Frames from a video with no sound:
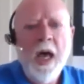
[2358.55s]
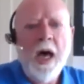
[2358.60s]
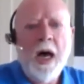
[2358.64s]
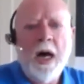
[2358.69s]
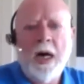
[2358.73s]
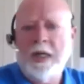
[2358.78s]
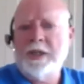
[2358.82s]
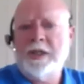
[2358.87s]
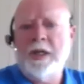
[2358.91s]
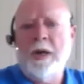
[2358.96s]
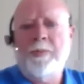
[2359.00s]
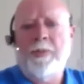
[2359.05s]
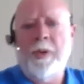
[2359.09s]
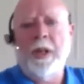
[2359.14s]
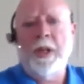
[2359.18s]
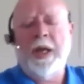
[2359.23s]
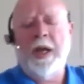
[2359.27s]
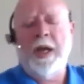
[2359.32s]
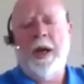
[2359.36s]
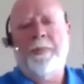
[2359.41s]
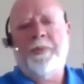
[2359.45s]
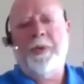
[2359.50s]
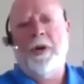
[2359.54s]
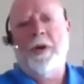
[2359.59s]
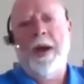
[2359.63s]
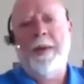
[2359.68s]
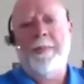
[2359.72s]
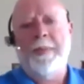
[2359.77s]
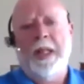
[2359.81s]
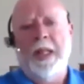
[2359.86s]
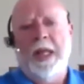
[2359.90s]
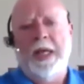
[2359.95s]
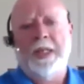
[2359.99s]
Also pulling up your
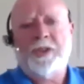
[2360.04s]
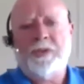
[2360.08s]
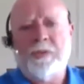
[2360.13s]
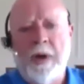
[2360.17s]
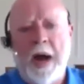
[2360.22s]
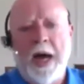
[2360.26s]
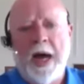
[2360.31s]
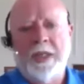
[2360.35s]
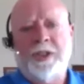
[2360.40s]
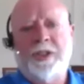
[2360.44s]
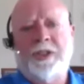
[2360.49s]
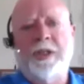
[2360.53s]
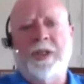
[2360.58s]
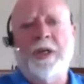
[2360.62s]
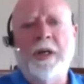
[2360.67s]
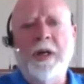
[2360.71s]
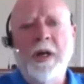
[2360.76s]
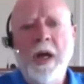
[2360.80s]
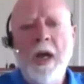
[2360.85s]
MLS roster,